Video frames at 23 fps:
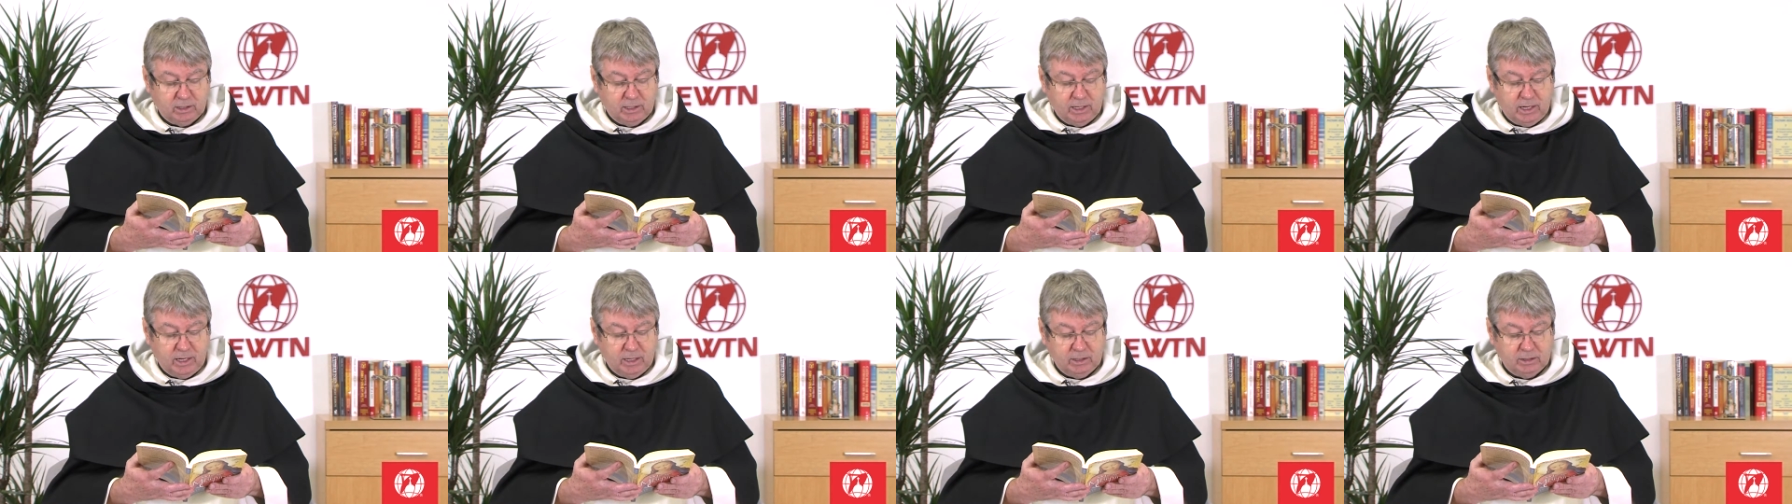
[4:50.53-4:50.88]

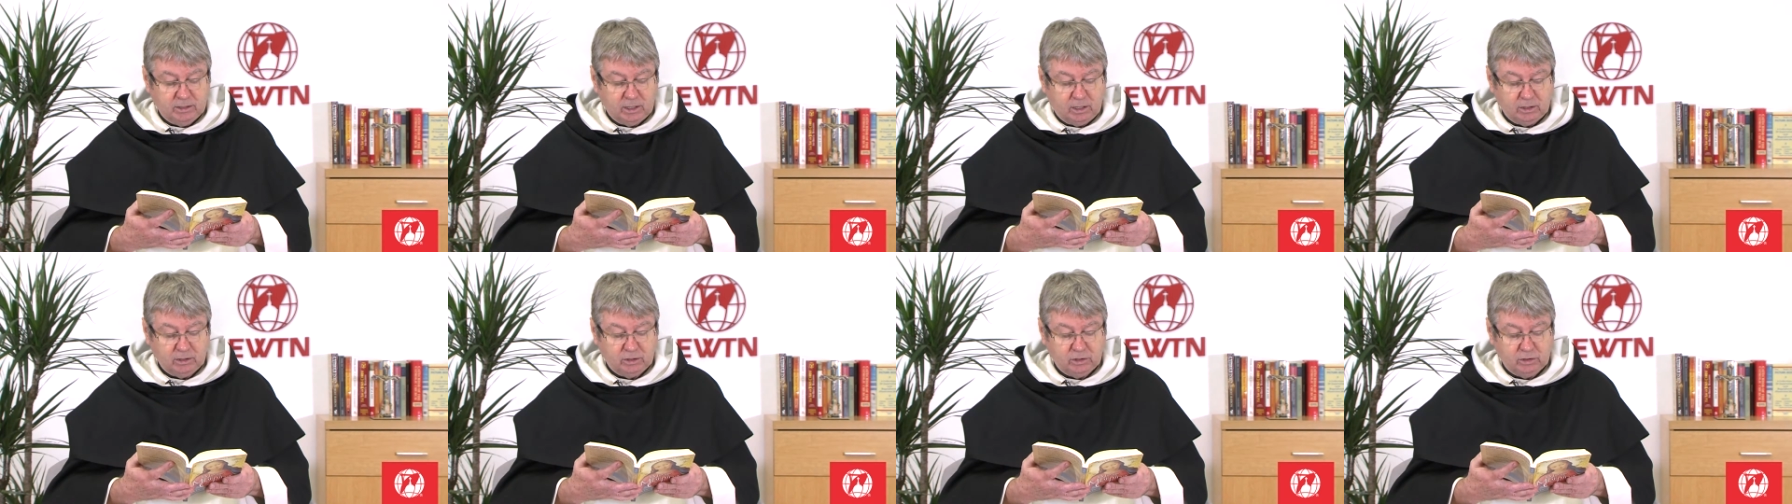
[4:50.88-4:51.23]
leads
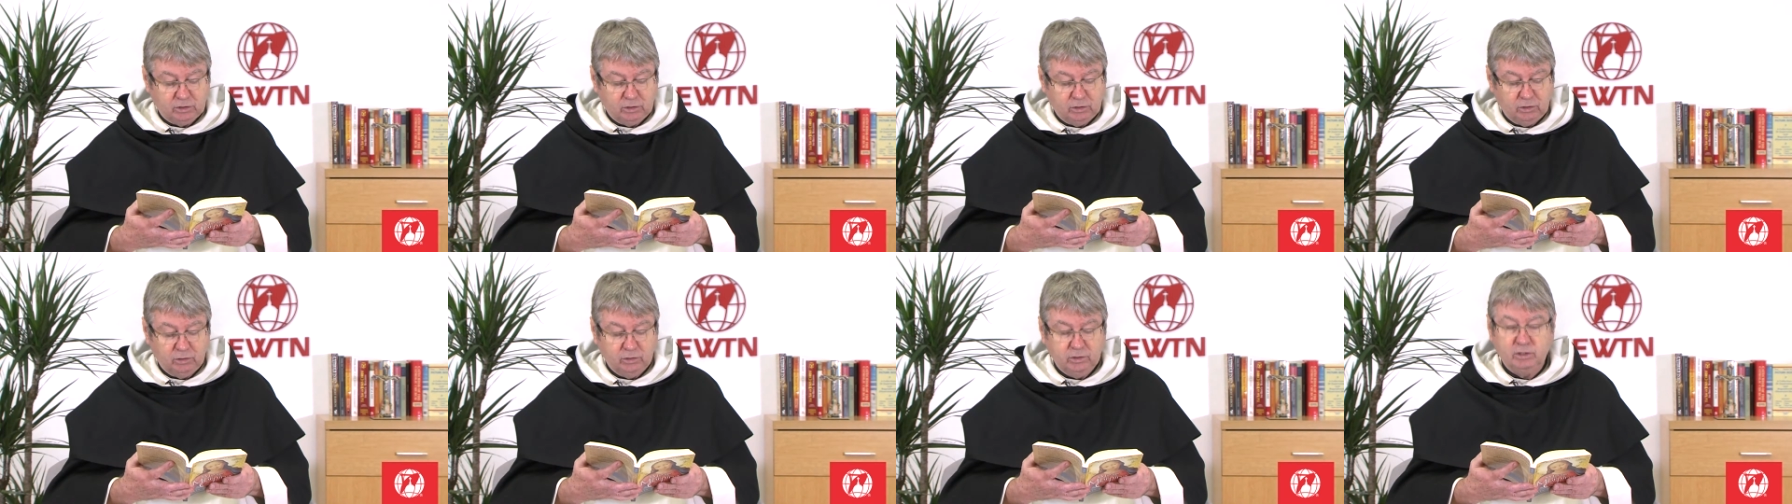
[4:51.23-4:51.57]
us
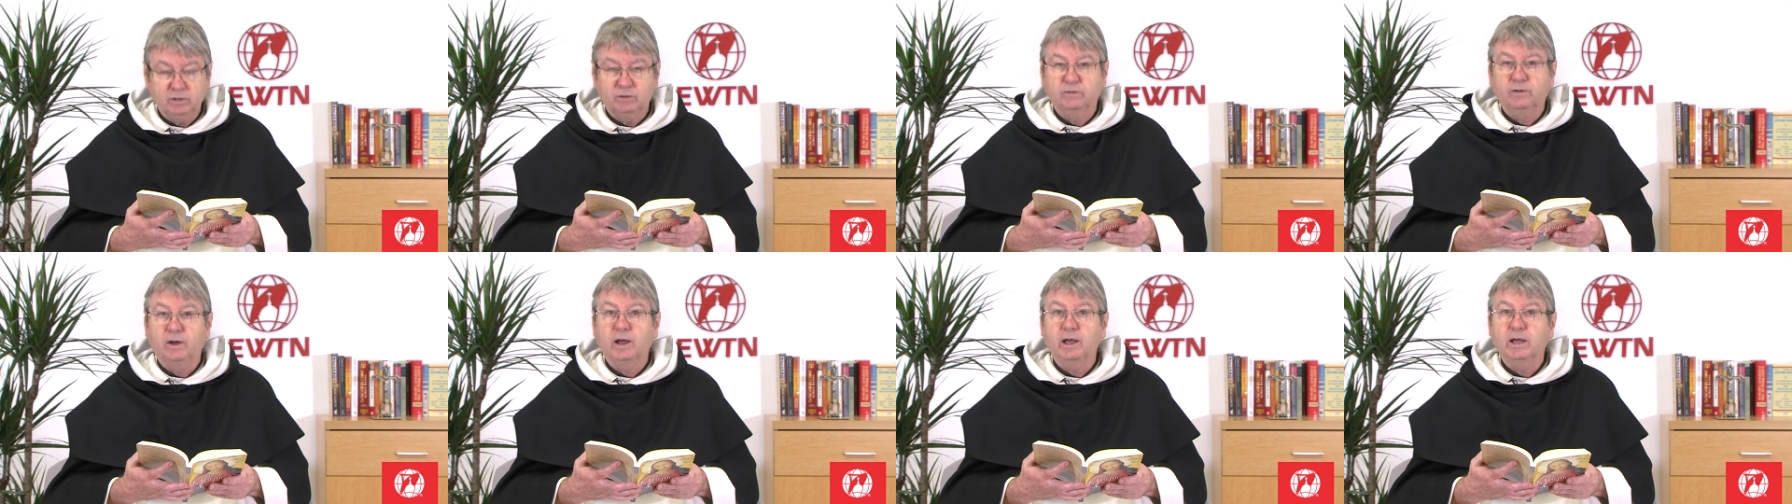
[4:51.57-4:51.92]
to
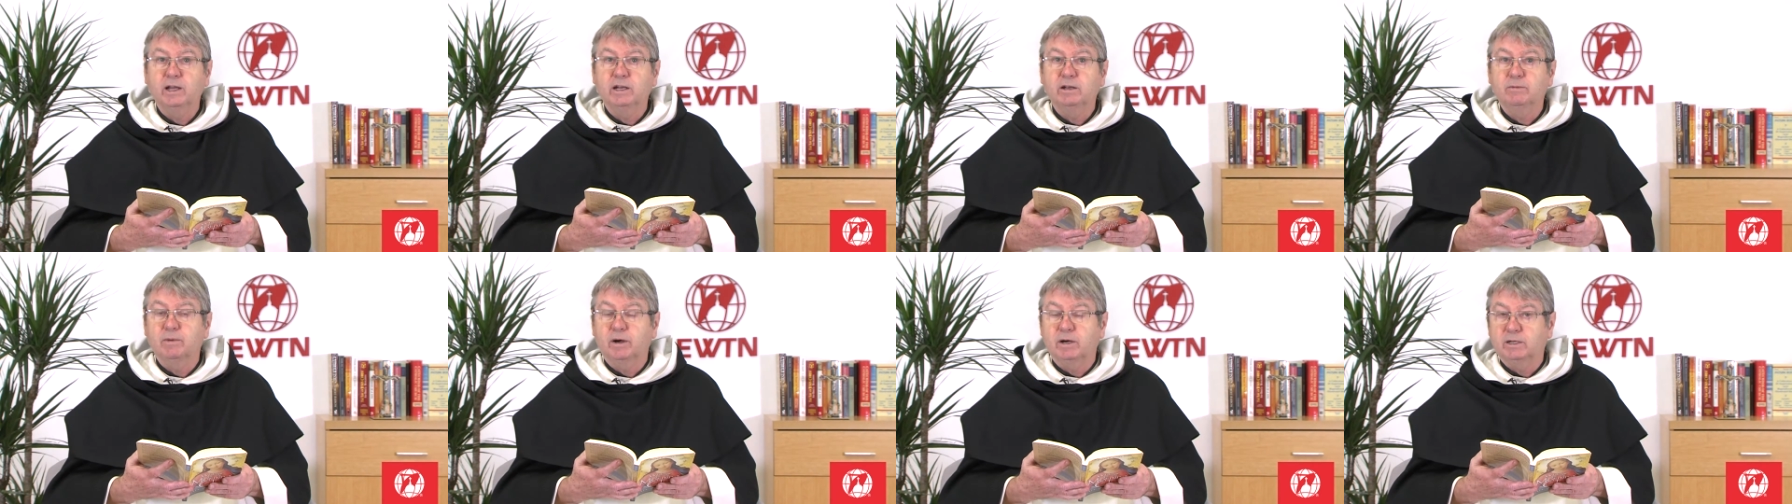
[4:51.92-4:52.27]

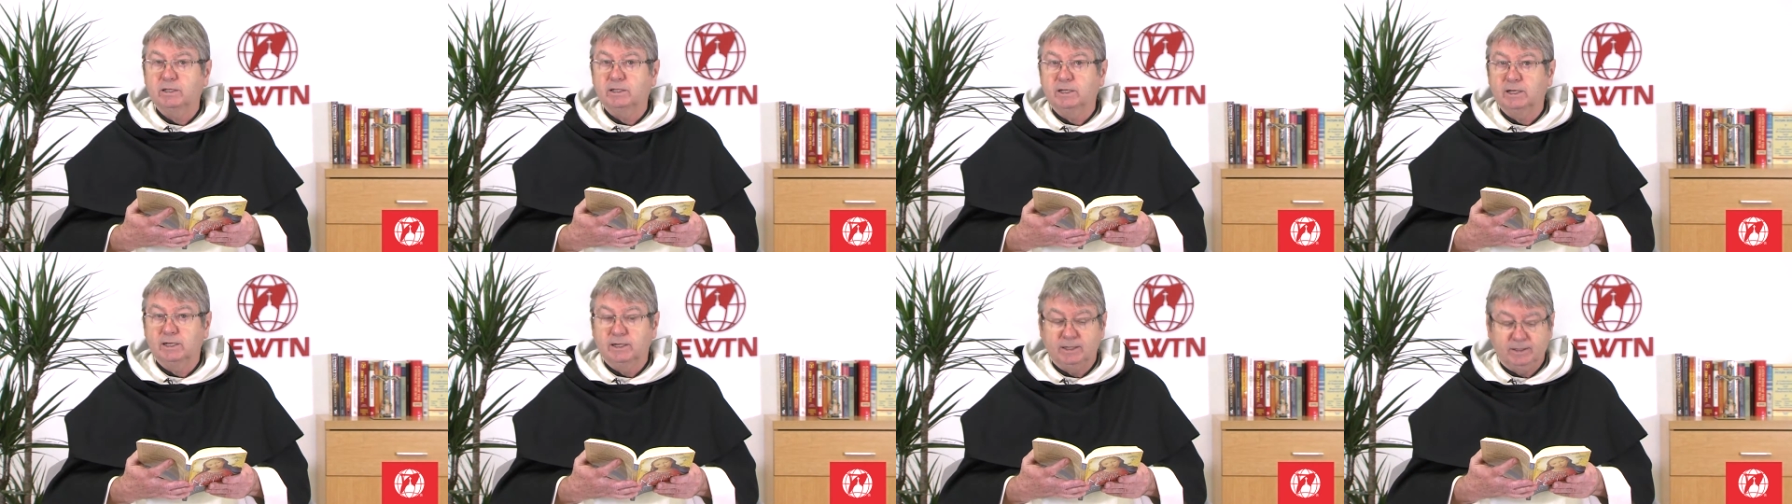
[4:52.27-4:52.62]
divine
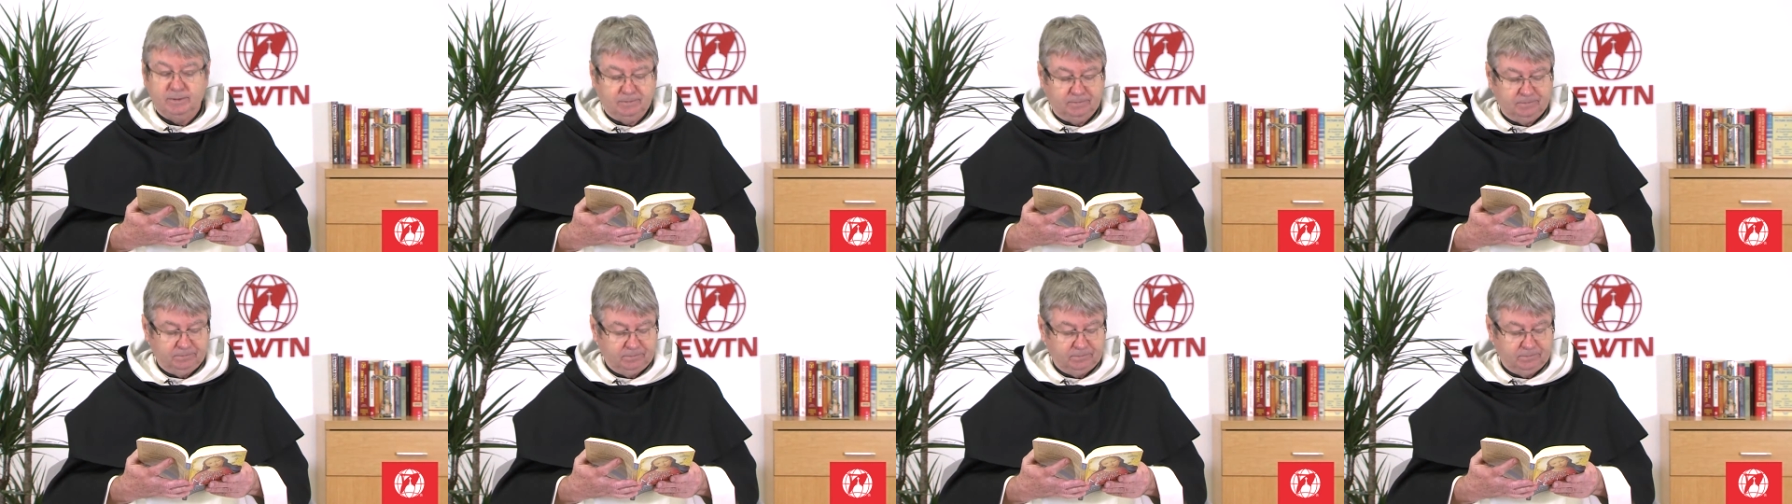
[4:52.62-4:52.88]
mercy.